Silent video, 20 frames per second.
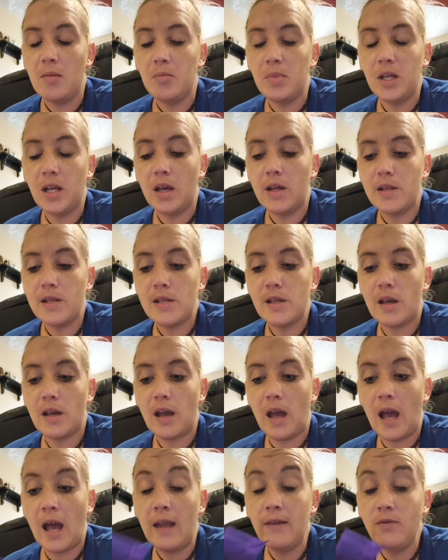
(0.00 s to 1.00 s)
Because
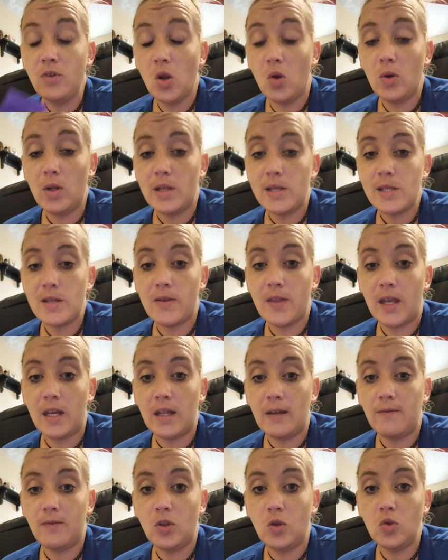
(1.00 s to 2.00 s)
I've noticed that
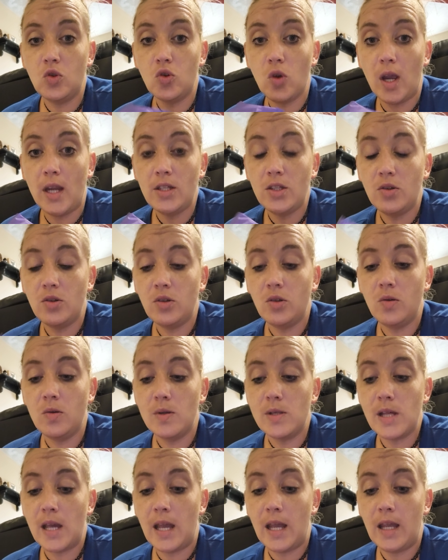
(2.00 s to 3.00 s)
if you try to
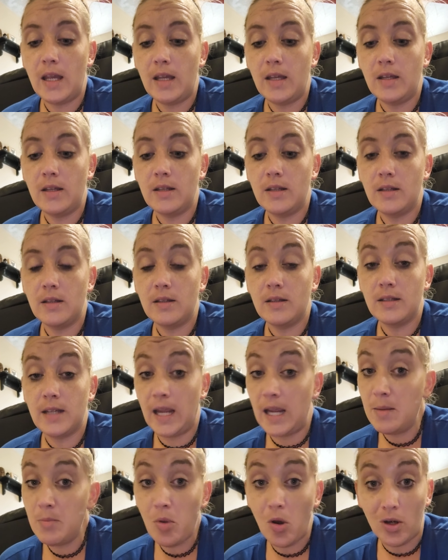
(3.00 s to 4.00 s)
use a
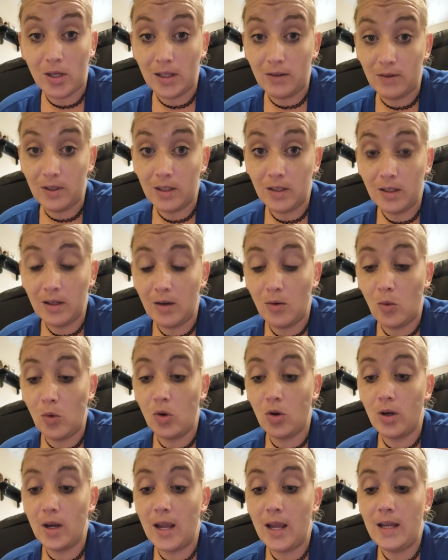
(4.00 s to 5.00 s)
tampon, even,
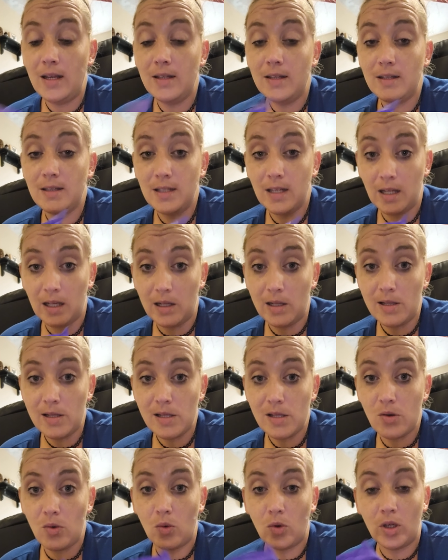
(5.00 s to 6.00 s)
or a
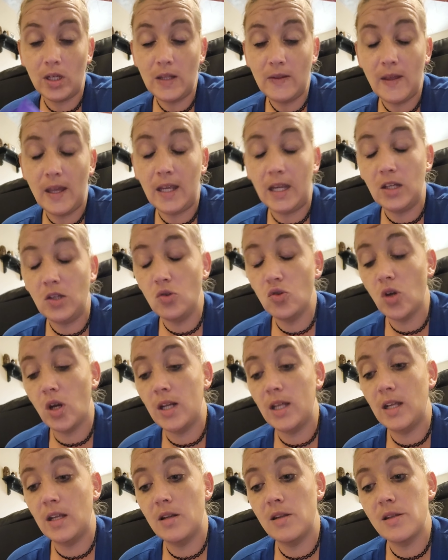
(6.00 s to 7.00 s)
disc or anything, and you try
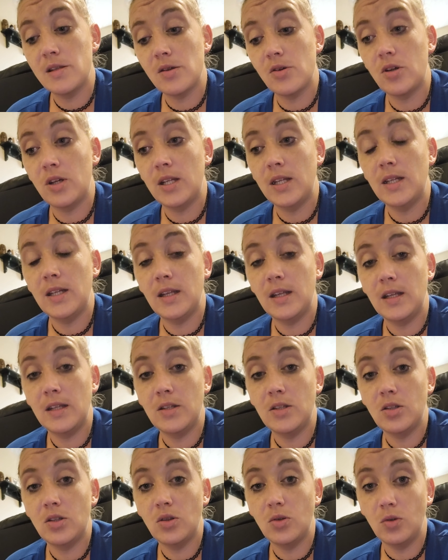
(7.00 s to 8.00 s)
to insert it
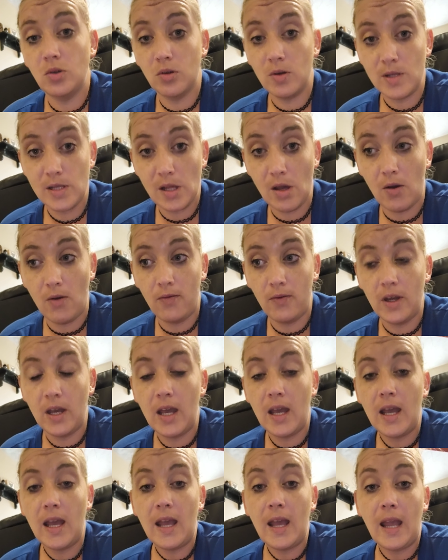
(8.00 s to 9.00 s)
into yourself
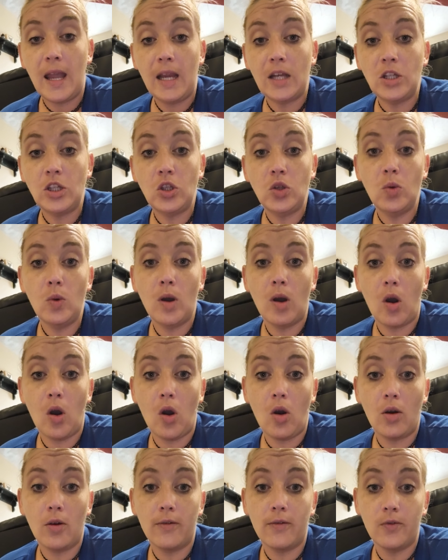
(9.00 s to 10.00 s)
and you
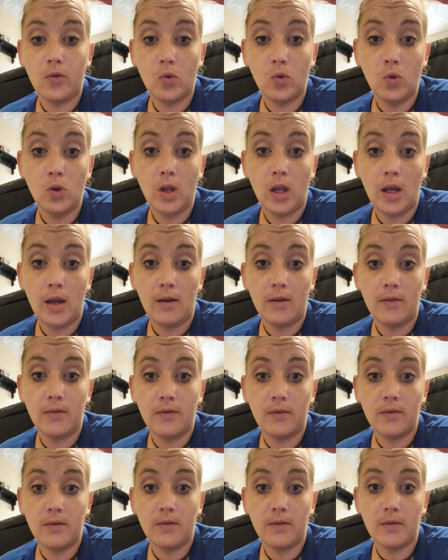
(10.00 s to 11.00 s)
are full of
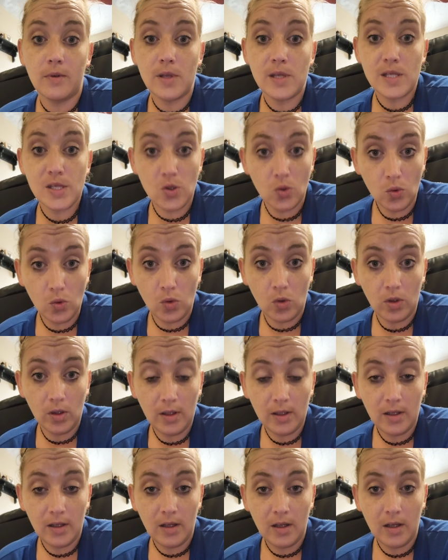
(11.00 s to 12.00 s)
stool,